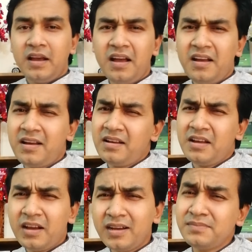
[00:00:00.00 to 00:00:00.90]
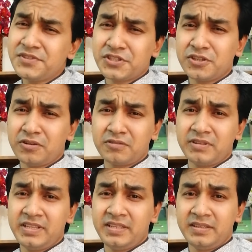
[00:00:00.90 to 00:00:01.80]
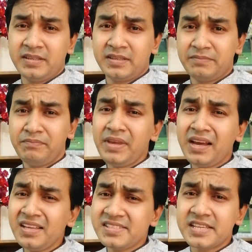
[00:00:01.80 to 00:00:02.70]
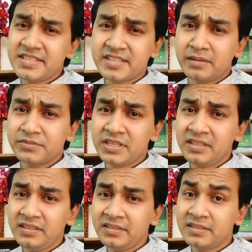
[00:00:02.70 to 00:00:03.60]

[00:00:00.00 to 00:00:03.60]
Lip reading: I'm sorry, may I say something?